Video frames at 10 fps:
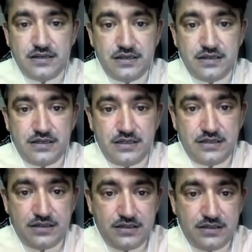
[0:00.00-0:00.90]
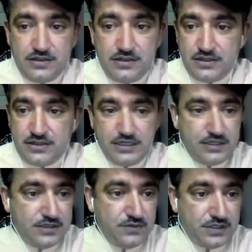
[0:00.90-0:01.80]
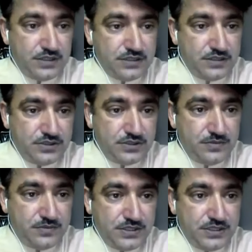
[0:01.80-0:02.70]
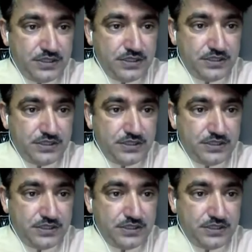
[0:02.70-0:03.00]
and related work is also published in Nature